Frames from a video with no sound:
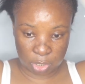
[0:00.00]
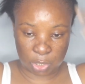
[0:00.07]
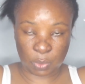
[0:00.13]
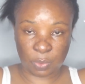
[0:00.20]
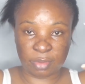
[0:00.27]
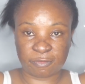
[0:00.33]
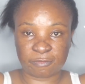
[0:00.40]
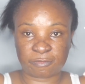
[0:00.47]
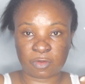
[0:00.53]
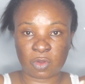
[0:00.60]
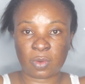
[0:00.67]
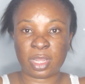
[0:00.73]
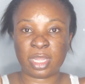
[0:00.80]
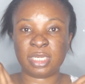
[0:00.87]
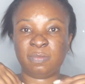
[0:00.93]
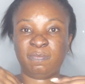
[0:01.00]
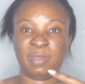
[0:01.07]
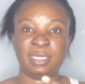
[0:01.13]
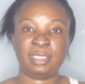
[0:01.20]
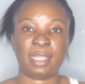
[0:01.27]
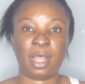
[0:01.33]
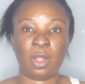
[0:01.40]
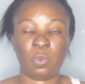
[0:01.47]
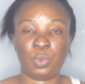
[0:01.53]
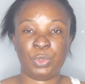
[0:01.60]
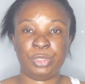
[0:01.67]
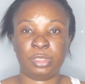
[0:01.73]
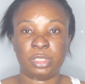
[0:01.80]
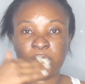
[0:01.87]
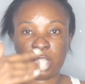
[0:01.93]
going forward, but I
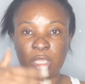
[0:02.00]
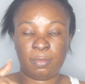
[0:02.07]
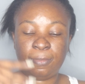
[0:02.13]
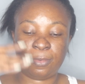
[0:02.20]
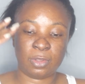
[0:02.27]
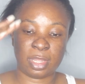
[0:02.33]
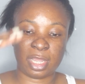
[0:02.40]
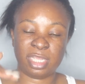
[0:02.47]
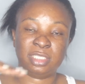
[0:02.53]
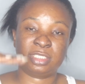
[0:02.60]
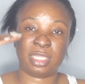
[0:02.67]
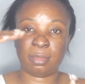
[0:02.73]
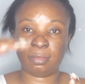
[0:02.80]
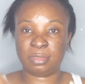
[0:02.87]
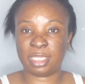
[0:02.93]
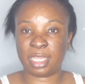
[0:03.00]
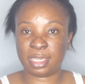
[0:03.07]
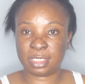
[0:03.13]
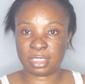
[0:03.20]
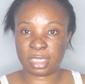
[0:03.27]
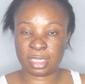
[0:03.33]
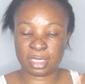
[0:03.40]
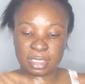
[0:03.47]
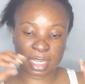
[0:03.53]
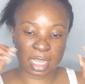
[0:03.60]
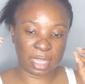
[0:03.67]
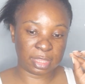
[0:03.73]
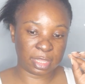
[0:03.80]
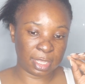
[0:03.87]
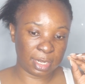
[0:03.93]
will keep you guys updated,
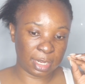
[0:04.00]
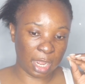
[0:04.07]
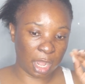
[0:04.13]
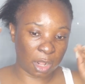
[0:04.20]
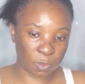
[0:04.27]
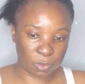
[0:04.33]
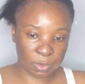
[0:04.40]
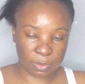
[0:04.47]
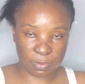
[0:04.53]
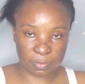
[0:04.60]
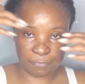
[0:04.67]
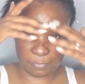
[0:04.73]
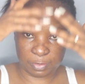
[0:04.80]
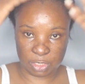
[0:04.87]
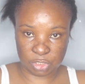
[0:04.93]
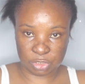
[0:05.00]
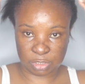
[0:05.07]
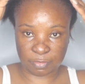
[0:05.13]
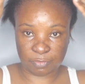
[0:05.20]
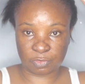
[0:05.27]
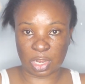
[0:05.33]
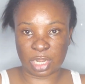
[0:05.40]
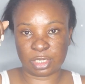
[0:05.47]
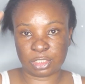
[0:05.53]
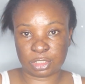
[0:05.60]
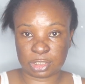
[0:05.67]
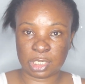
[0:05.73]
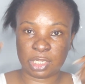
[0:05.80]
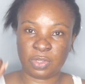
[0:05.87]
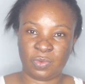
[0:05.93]
and then I will finish the front.